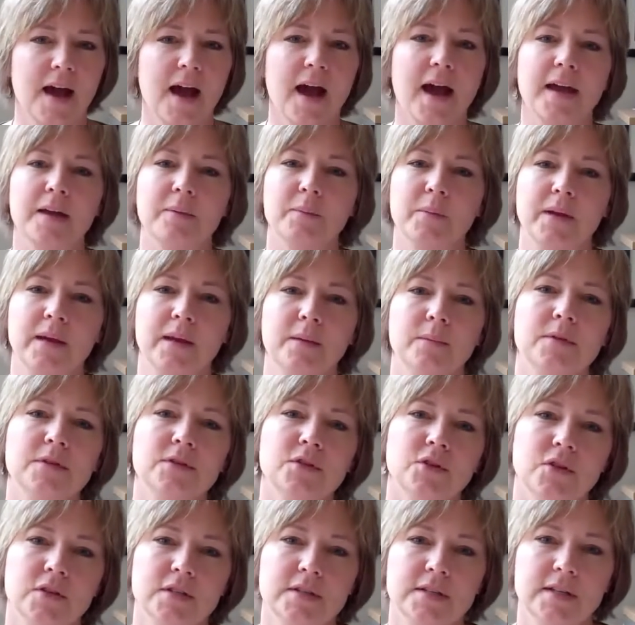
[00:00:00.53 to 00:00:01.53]
Hi, my name
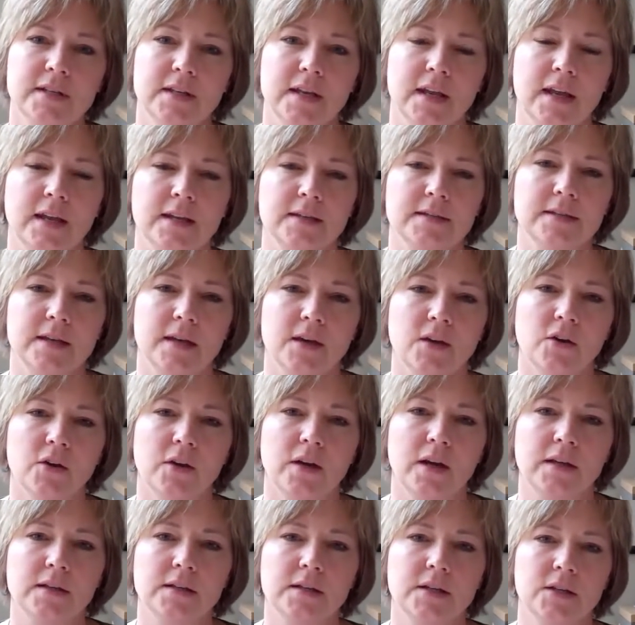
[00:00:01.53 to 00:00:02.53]
is Kristen Asinger
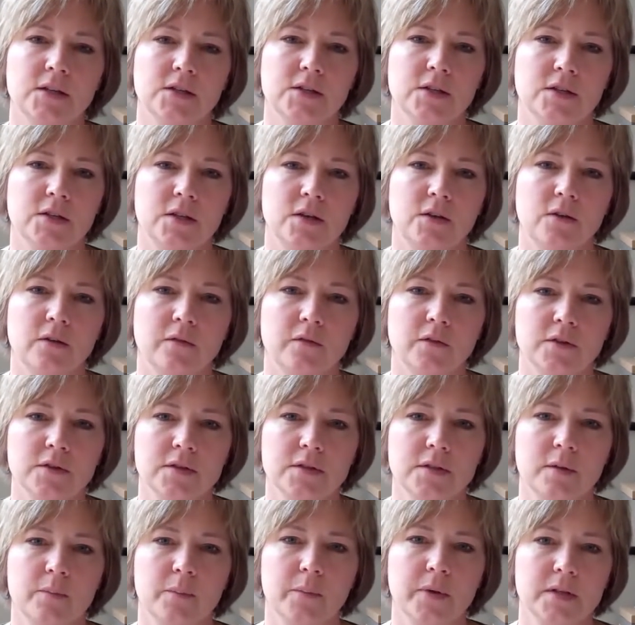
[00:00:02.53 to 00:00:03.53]
and I teach at the
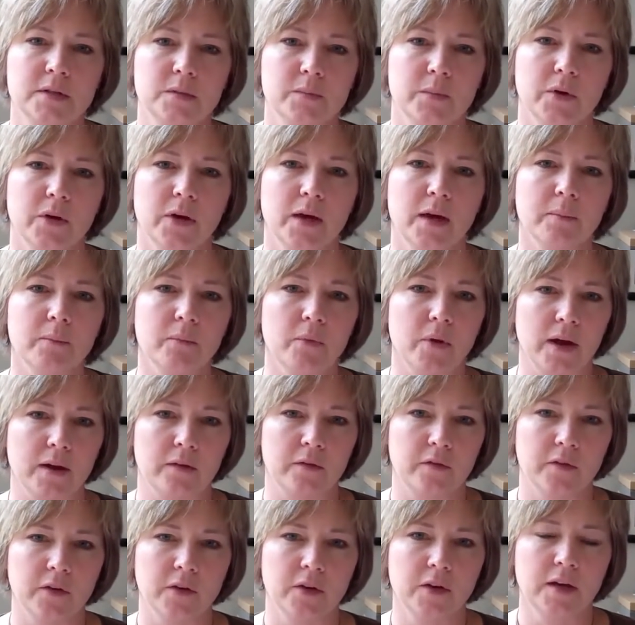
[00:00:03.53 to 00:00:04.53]
University of Pittsburgh at
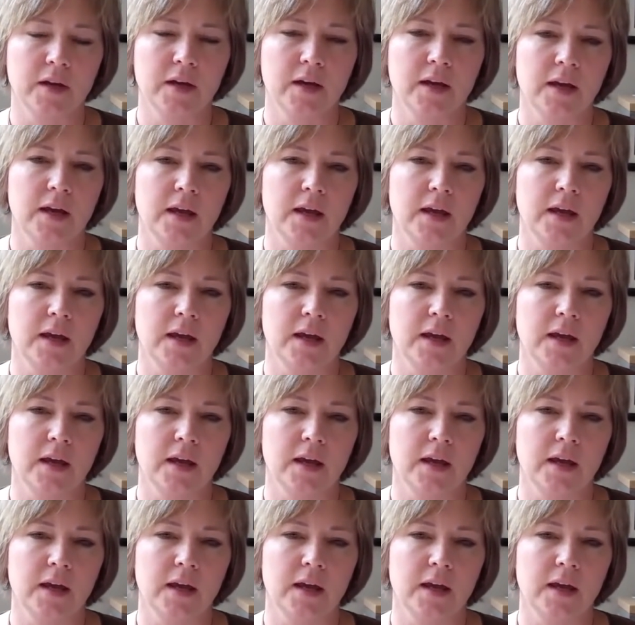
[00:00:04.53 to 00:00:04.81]
Bradford,